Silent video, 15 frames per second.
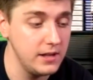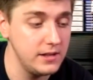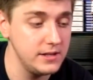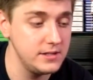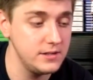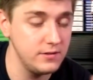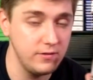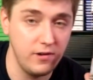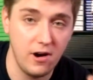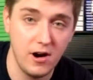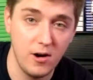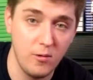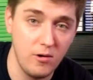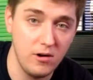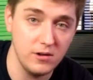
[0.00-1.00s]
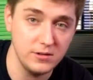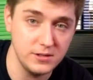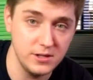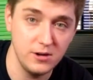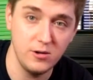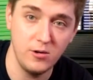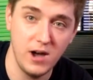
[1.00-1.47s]
This is Firewall
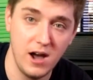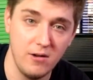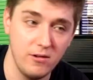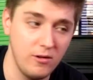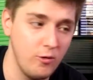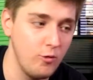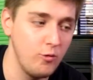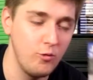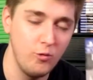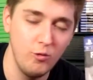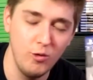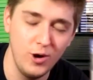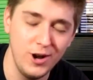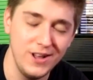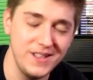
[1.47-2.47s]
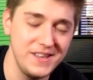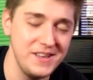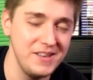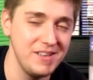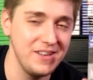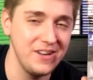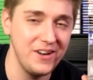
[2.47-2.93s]
0 Hour.
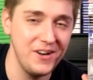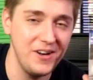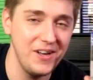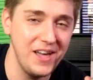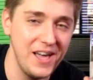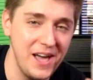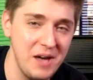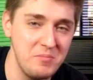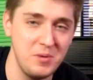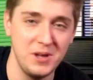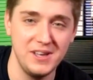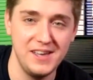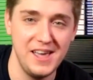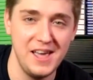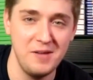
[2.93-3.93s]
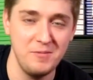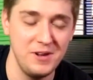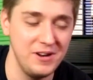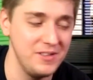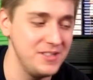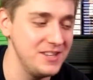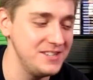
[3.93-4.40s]
Really epic game
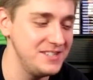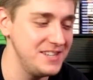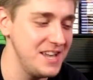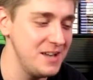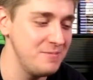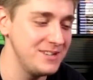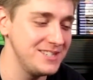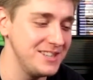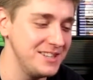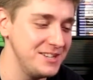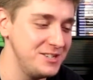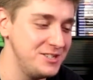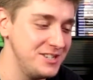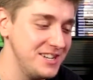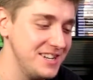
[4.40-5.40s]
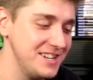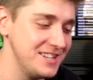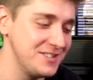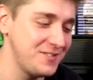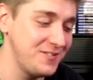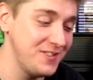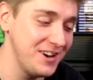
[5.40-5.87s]
here. This game is legit
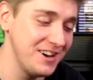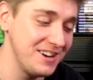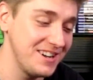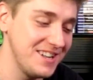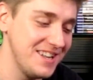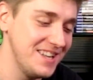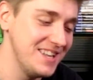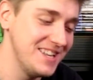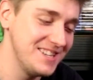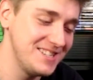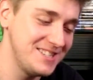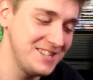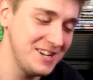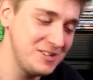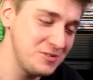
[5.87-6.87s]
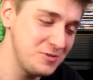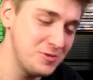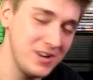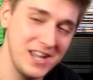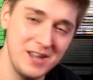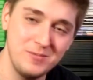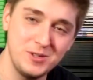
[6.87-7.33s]
as fuck. Such a
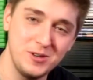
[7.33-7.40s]
cool game.